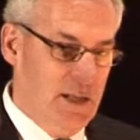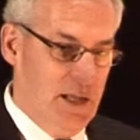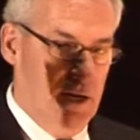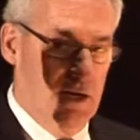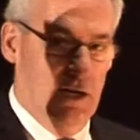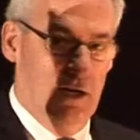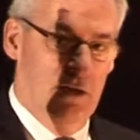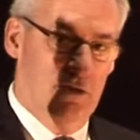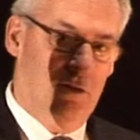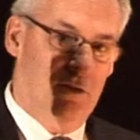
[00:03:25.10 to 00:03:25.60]

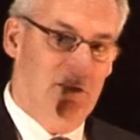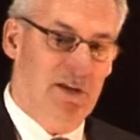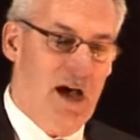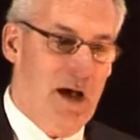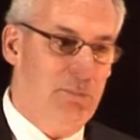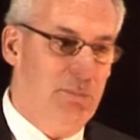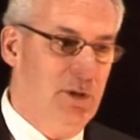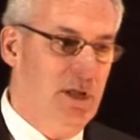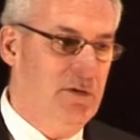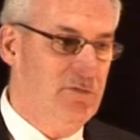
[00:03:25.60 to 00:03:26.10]
And then at the
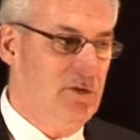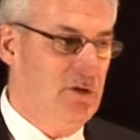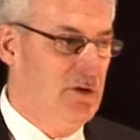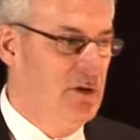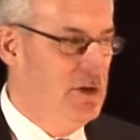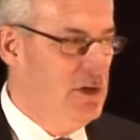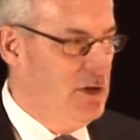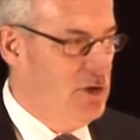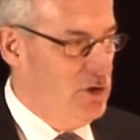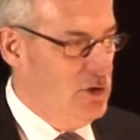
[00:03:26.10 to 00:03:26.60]
top
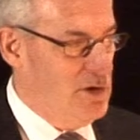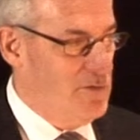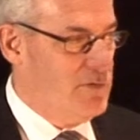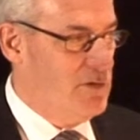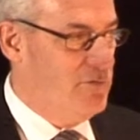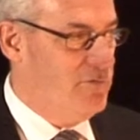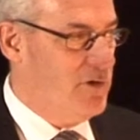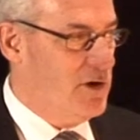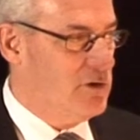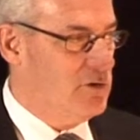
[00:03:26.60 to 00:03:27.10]
level, you
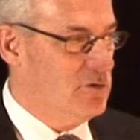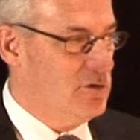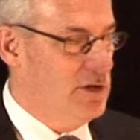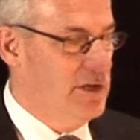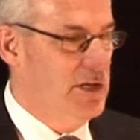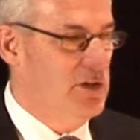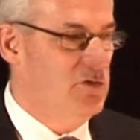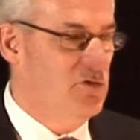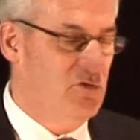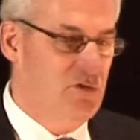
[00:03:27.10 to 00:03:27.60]
have the
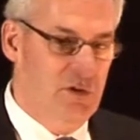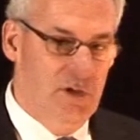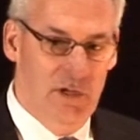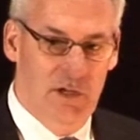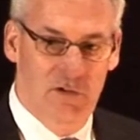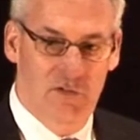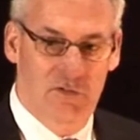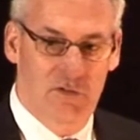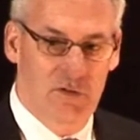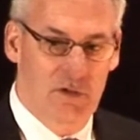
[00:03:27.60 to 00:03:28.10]
federal
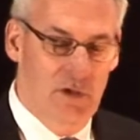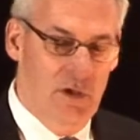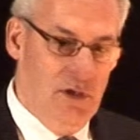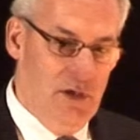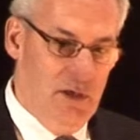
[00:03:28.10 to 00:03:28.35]
agencies,